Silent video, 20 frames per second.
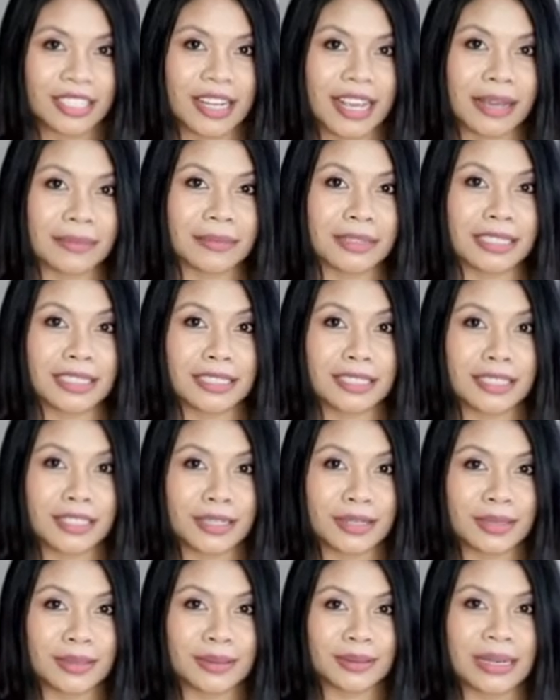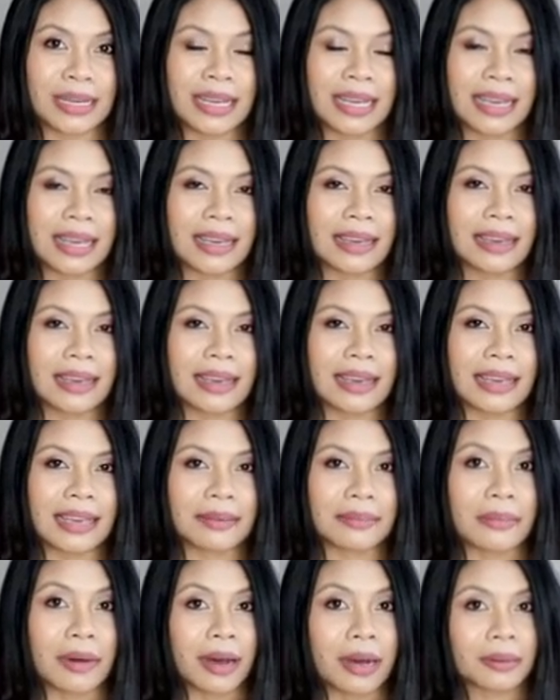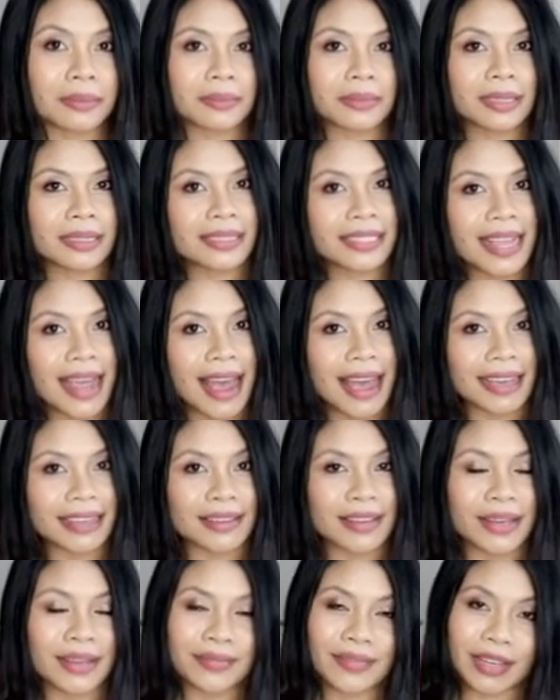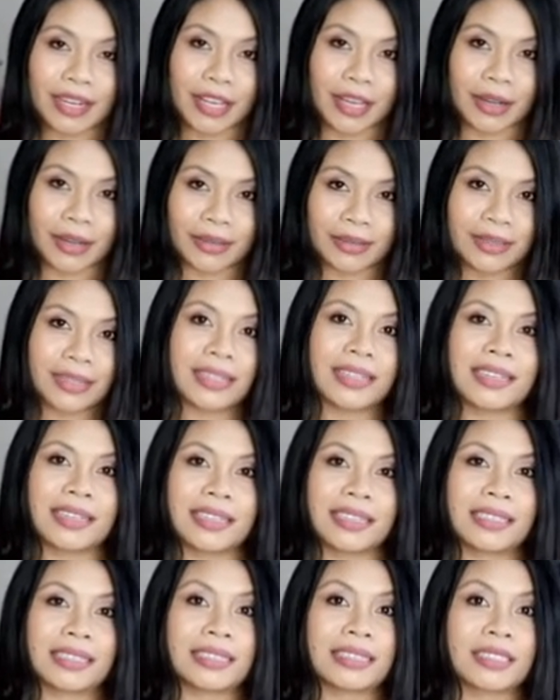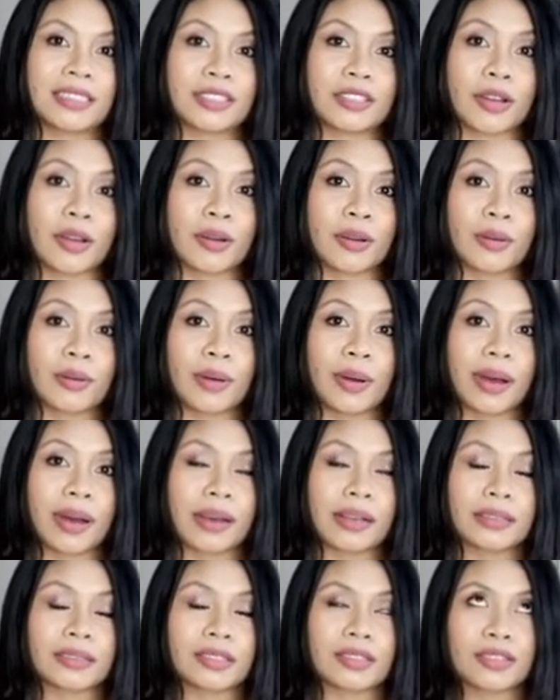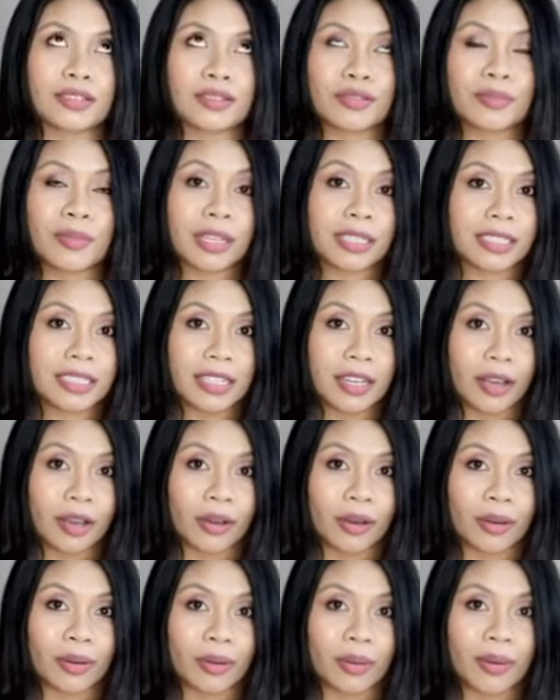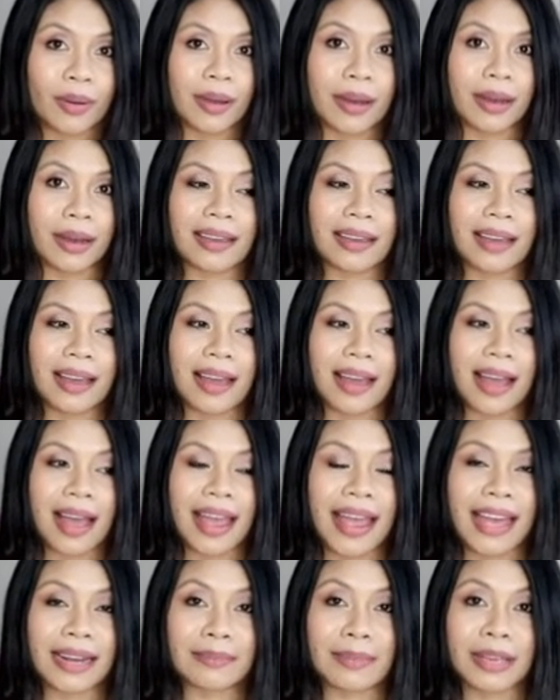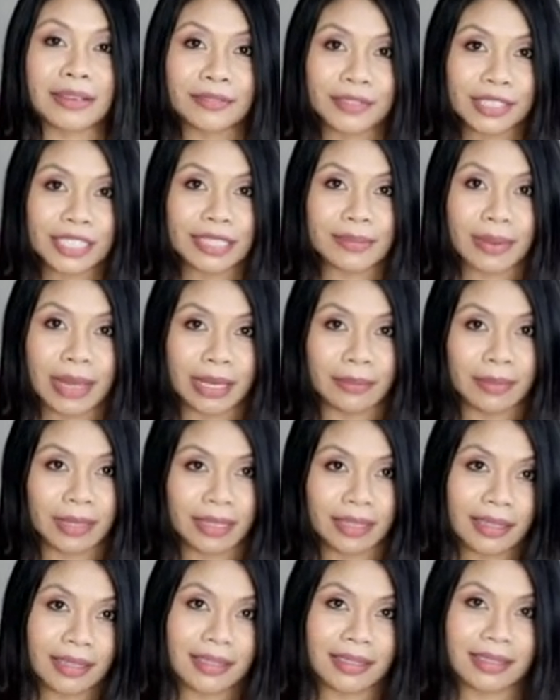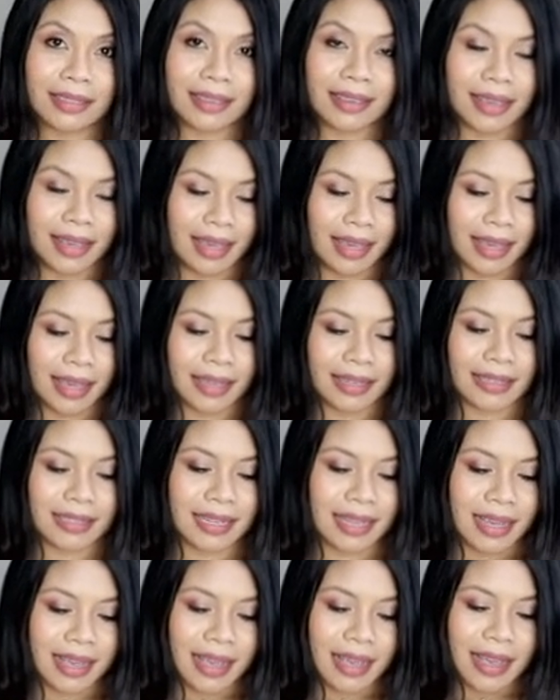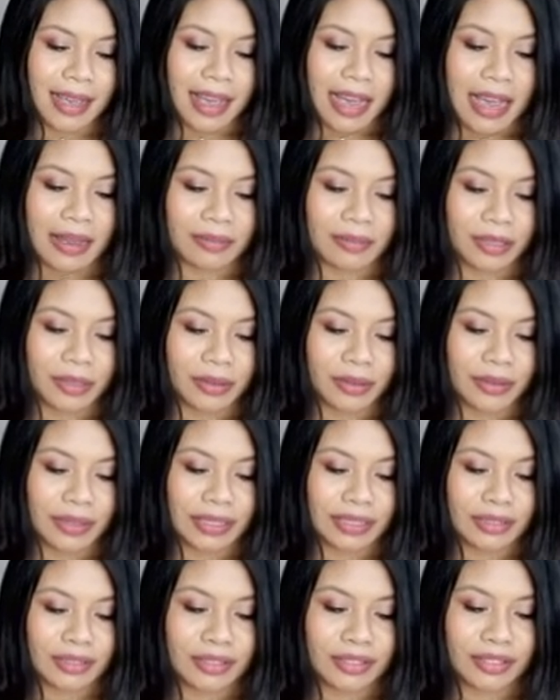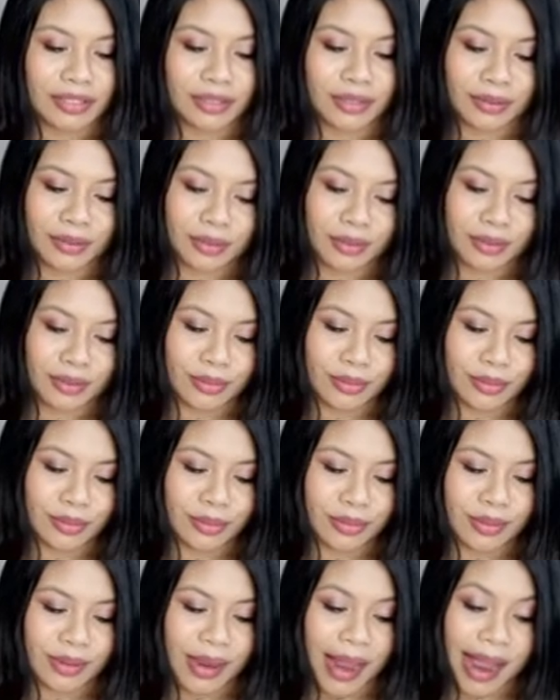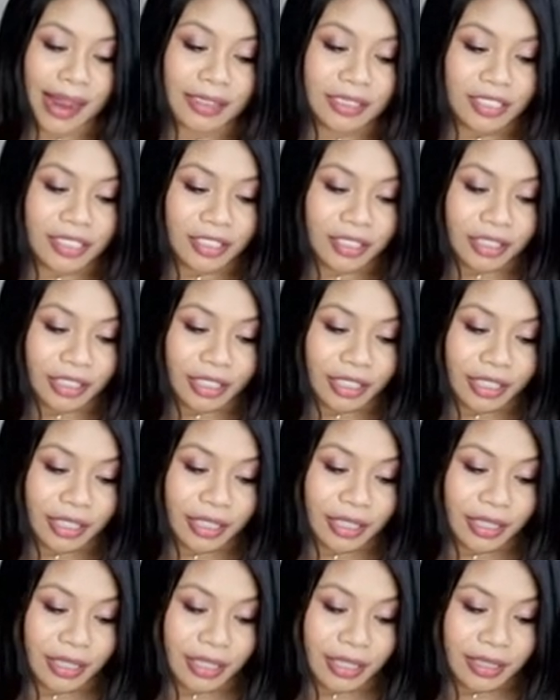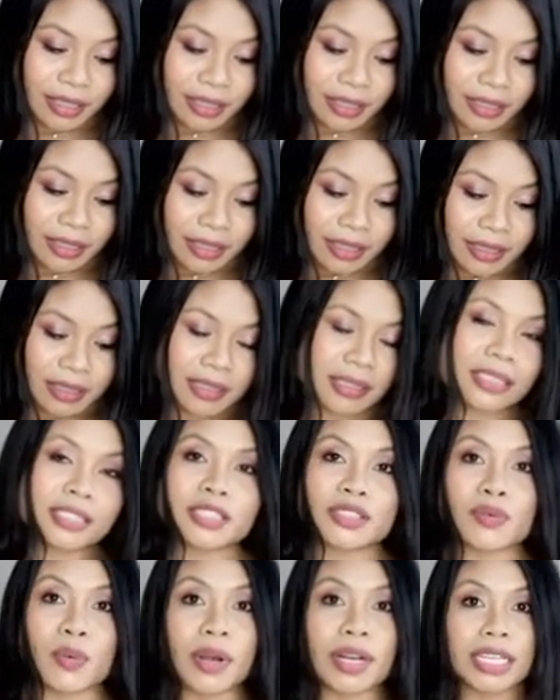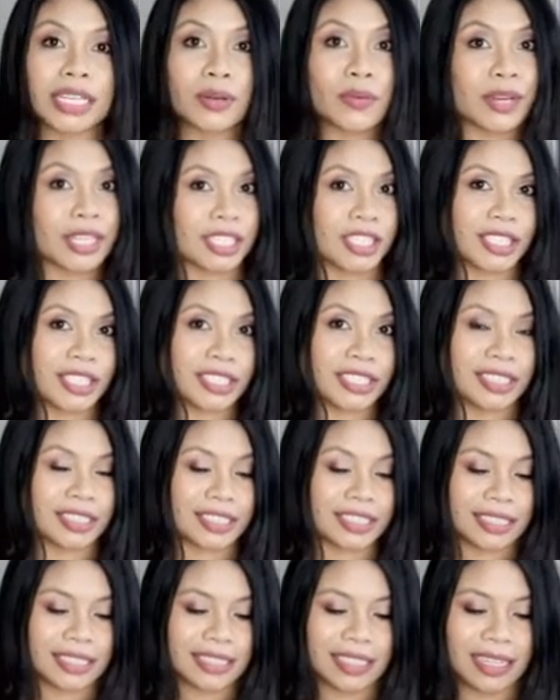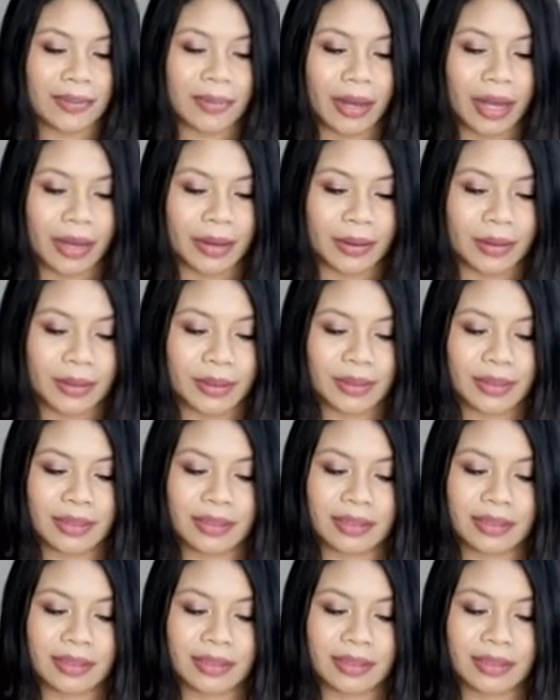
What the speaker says: Today I'm gonna do a mom tag video. So 2 months ago I had my first baby, and I'm going to answer 20 questions about